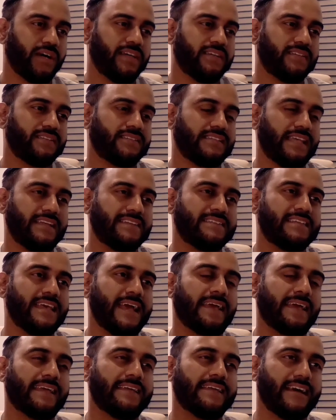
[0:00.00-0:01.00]
was to
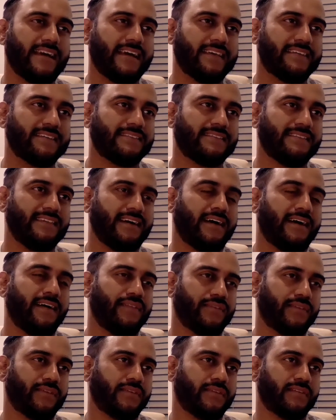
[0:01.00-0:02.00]
antagonize
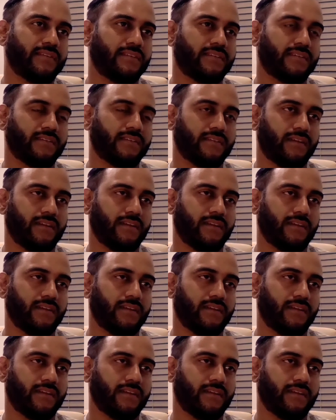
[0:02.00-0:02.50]
the other